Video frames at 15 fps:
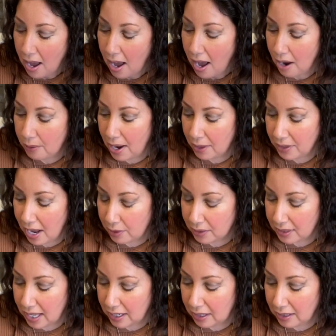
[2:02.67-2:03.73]
around the
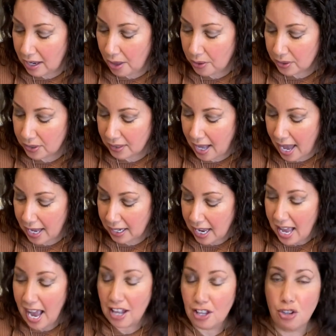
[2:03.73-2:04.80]
outside on the other side,
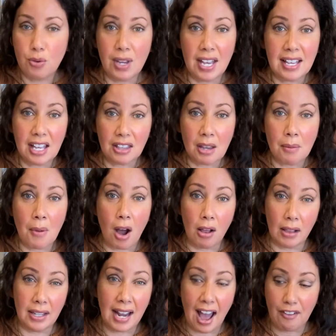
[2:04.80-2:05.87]
and you can get them
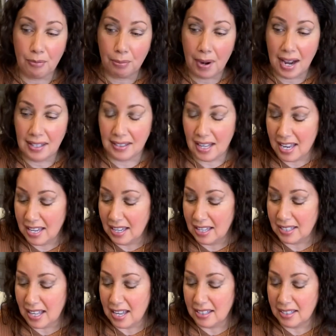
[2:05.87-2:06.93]
all at half price. It
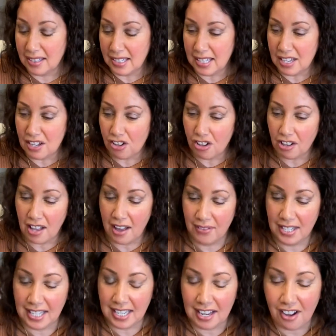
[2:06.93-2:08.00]
is a steal of
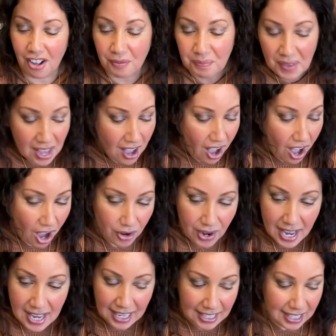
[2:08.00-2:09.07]
a deal. All
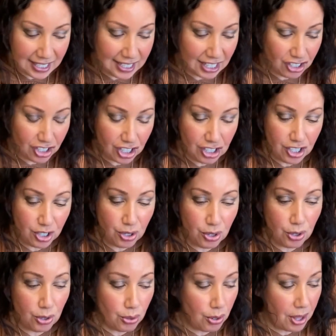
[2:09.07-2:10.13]
right, in addition
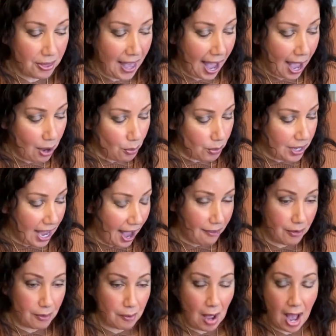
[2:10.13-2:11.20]
to that, we
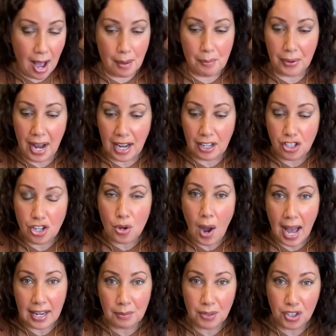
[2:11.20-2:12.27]
have brand new
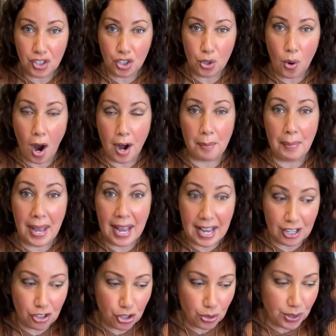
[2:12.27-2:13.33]
items to our
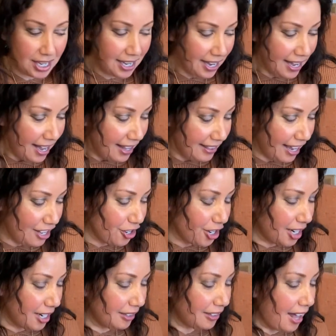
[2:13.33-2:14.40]
pantry that you're
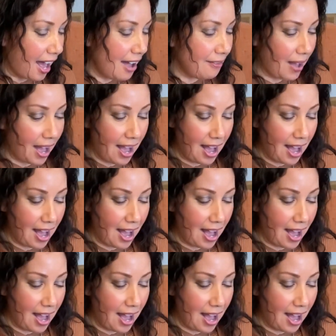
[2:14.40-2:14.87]
gonna love.